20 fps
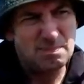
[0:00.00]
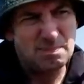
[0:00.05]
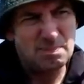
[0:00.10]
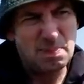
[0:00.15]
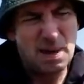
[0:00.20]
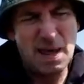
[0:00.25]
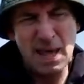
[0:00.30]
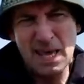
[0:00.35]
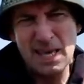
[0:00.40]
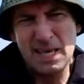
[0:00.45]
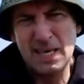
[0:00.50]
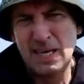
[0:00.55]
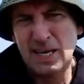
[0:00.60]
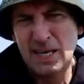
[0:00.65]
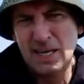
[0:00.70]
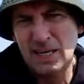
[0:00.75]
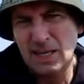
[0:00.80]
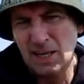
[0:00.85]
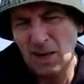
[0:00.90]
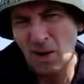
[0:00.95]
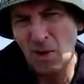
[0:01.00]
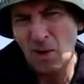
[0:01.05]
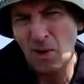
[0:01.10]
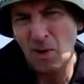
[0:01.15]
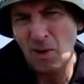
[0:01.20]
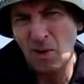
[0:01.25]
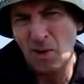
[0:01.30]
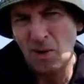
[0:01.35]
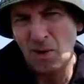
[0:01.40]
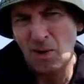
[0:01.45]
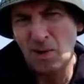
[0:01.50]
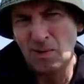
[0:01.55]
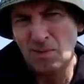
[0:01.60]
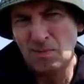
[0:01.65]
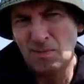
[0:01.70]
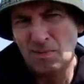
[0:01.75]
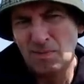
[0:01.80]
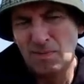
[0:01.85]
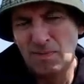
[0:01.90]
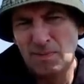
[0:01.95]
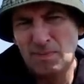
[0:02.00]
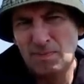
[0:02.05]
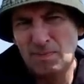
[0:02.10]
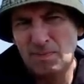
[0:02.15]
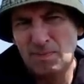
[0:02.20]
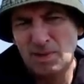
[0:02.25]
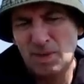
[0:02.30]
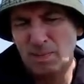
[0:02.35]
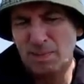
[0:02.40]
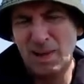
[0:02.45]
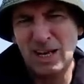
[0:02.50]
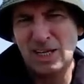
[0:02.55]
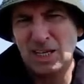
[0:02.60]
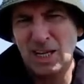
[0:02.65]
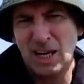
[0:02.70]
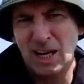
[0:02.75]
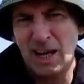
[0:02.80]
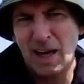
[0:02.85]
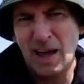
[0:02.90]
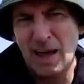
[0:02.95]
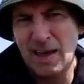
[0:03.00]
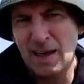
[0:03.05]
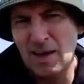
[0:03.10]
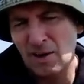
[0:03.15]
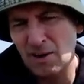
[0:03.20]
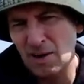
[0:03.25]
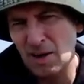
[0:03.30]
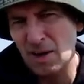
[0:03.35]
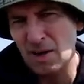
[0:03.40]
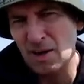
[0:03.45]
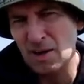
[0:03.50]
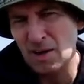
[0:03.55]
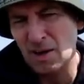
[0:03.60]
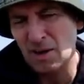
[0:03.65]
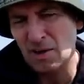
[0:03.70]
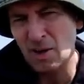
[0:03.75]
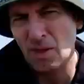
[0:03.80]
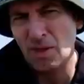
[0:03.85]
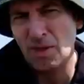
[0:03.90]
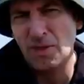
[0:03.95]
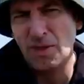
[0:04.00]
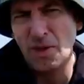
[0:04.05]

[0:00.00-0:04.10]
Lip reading: peak or splash of light on a